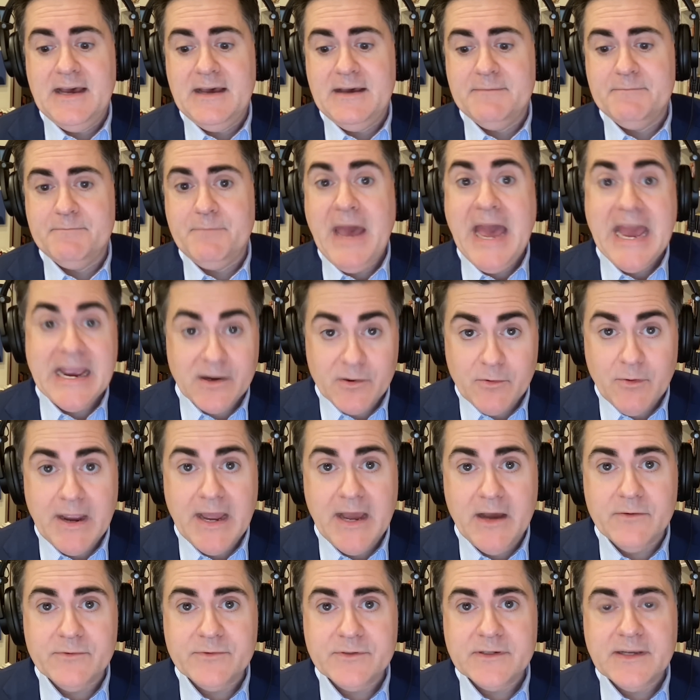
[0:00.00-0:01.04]

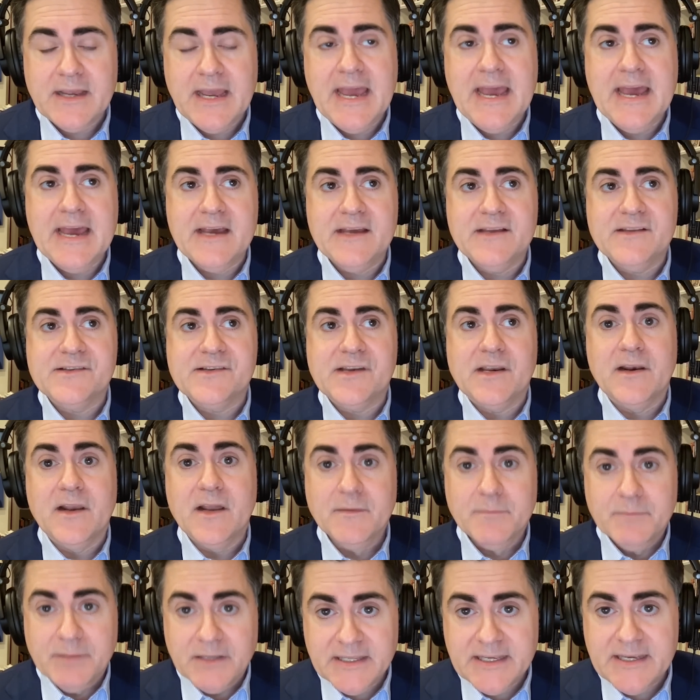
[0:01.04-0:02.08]
background as an
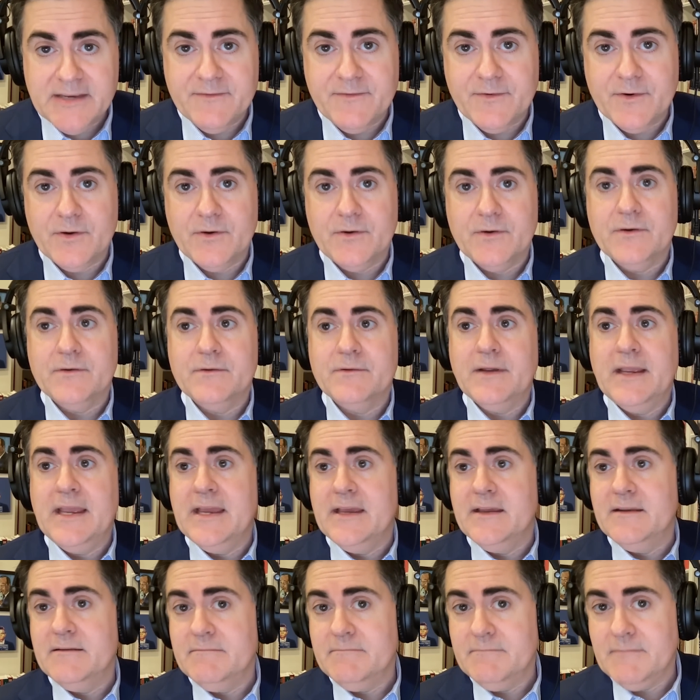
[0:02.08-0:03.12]
unbeliever
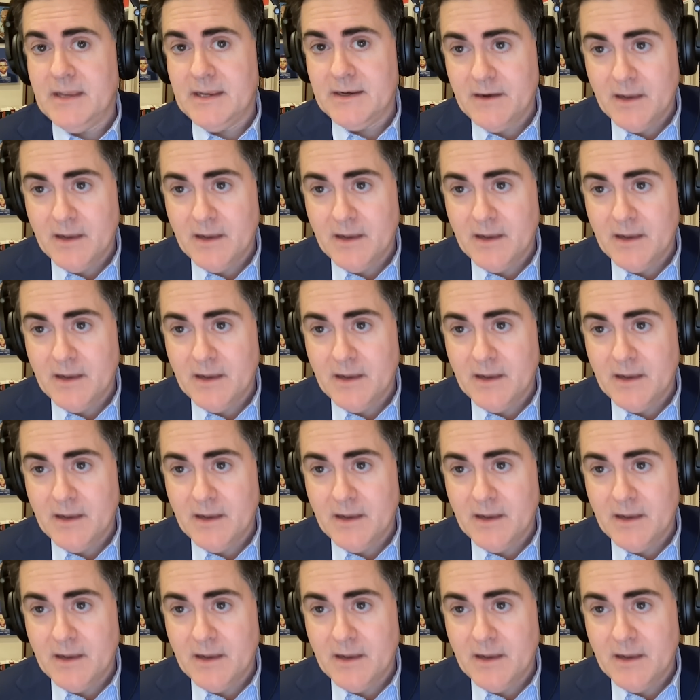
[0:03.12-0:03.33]
in an